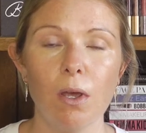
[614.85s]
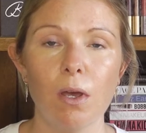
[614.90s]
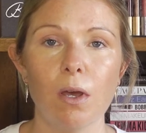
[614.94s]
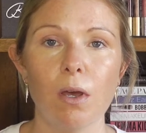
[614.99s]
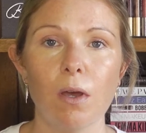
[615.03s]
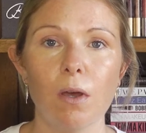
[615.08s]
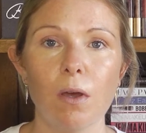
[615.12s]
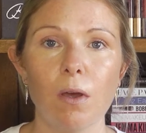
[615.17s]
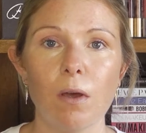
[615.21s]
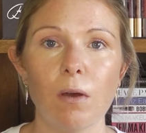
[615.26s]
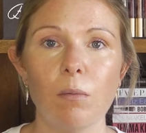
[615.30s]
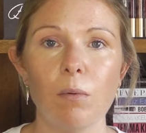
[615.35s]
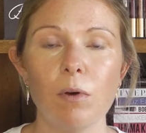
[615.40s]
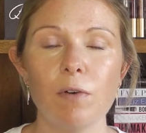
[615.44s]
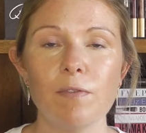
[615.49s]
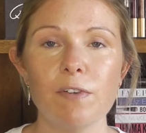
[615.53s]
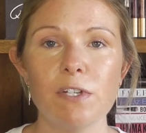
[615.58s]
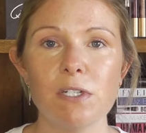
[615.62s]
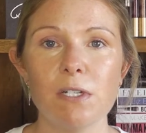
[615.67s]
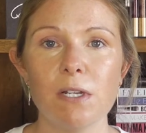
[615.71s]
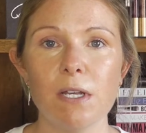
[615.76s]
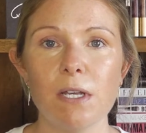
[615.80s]

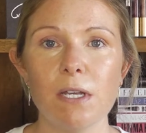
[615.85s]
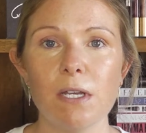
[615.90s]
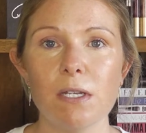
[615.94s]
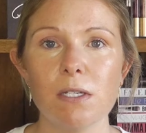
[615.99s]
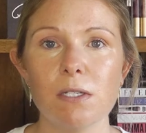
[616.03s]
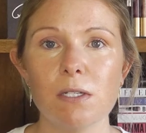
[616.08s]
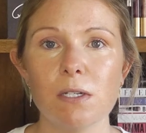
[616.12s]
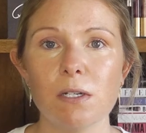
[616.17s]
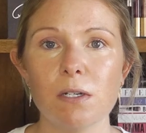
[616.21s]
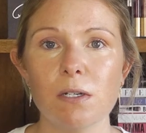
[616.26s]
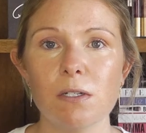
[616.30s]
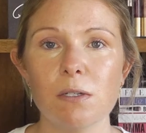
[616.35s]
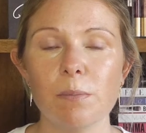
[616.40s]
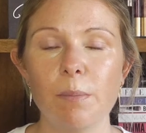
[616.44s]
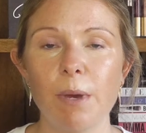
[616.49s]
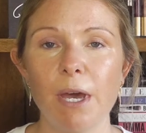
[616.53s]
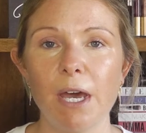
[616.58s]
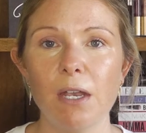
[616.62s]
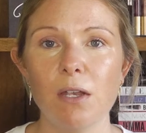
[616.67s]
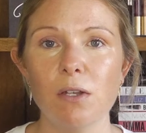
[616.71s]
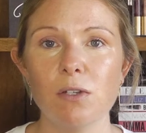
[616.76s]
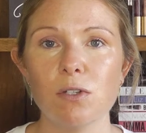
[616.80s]
Obviously it's going to
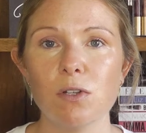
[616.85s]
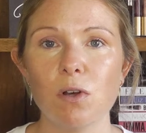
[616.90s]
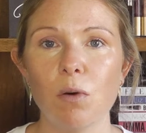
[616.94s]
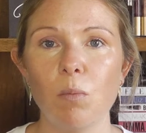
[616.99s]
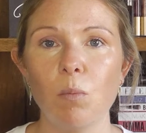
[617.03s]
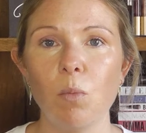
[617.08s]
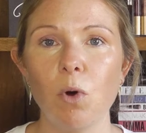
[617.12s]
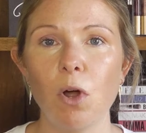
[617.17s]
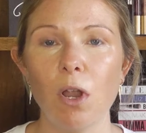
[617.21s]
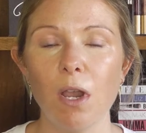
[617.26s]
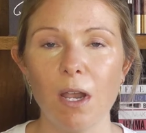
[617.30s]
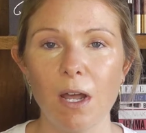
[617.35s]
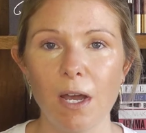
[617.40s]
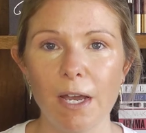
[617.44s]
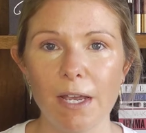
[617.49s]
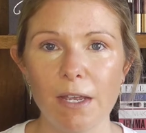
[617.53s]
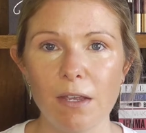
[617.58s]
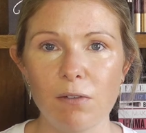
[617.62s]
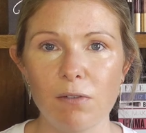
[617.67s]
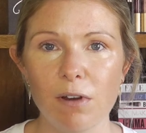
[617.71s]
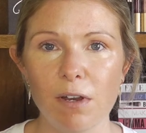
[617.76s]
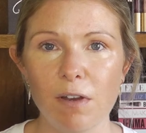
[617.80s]
depend on what
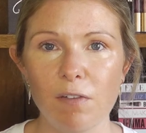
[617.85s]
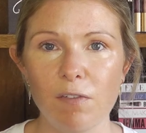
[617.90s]
light you're in.